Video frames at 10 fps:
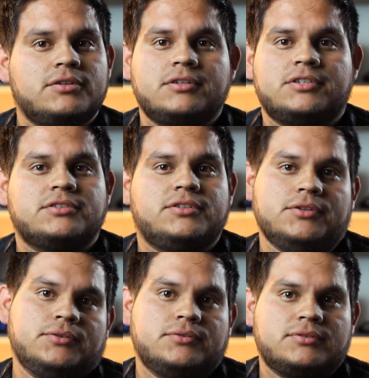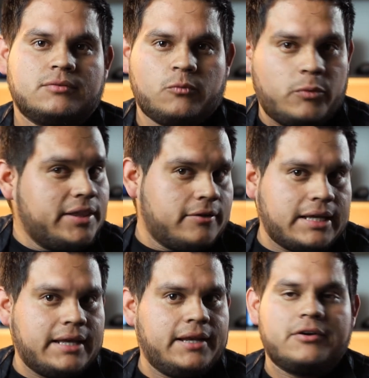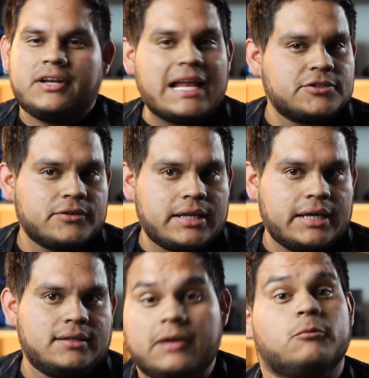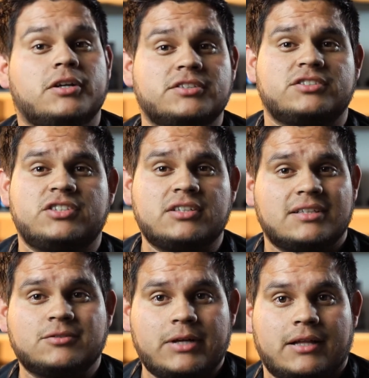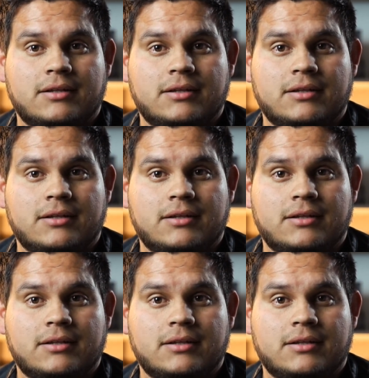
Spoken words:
you could just use window lighting or natural light. It works just as well.